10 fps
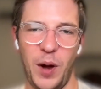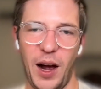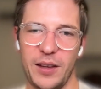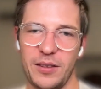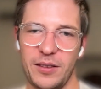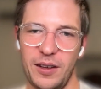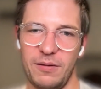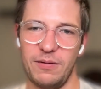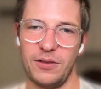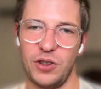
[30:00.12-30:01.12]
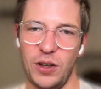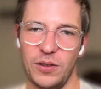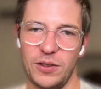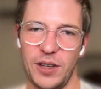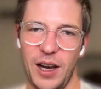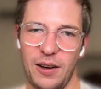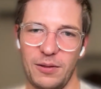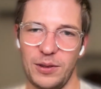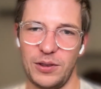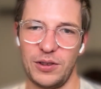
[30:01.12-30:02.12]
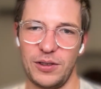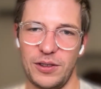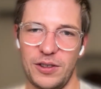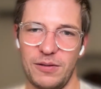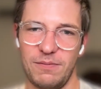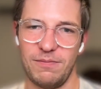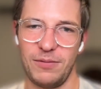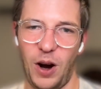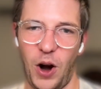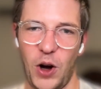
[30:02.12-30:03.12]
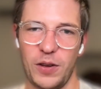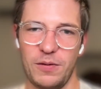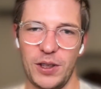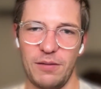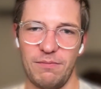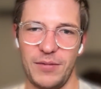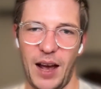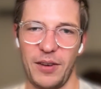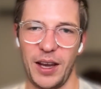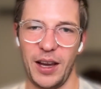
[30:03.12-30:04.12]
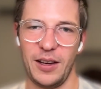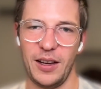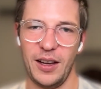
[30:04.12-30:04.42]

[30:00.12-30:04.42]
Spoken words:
bots and shills now, which is hard to navigate.